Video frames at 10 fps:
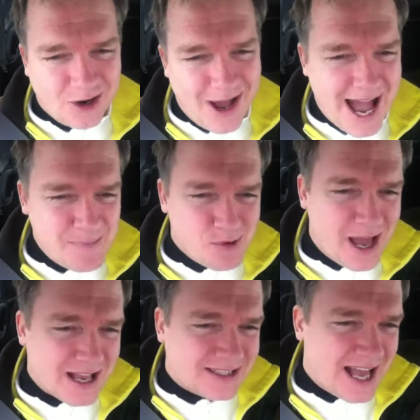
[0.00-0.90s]
Apple
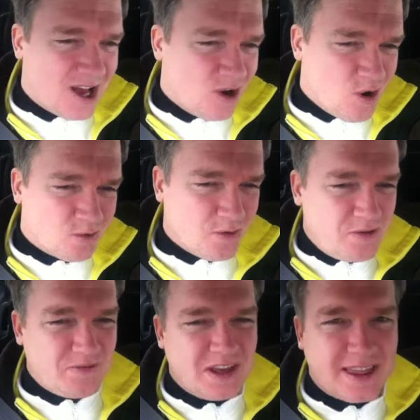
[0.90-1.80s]
has now over
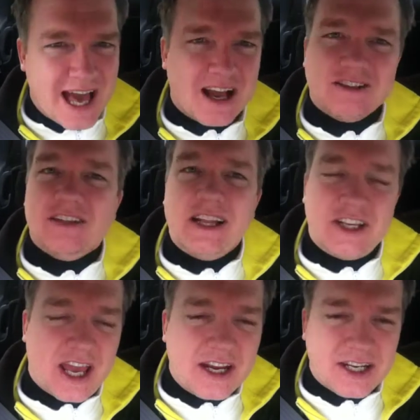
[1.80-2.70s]
50,000
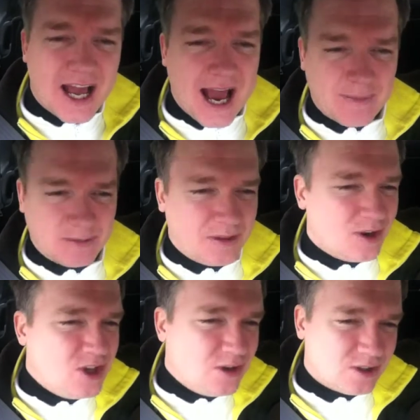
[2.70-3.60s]
education apps, but they're
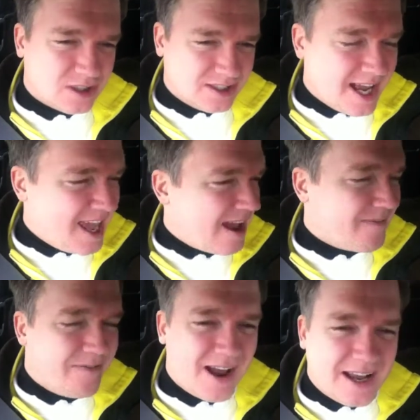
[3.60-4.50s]
useless. I can't
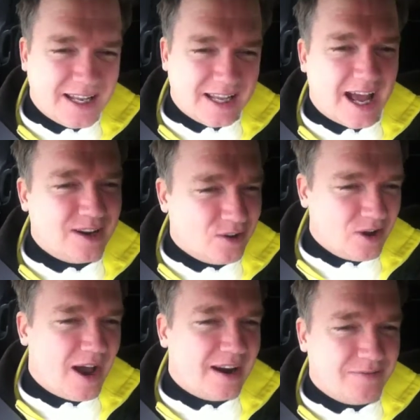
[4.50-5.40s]
find it. I don't know
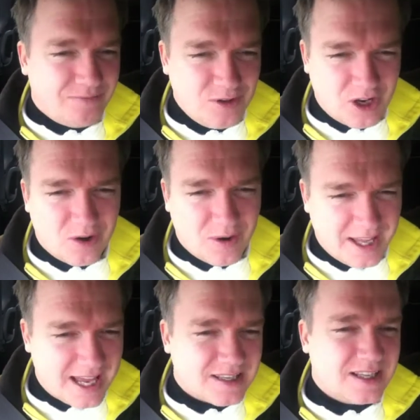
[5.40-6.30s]
how to, you know, get to them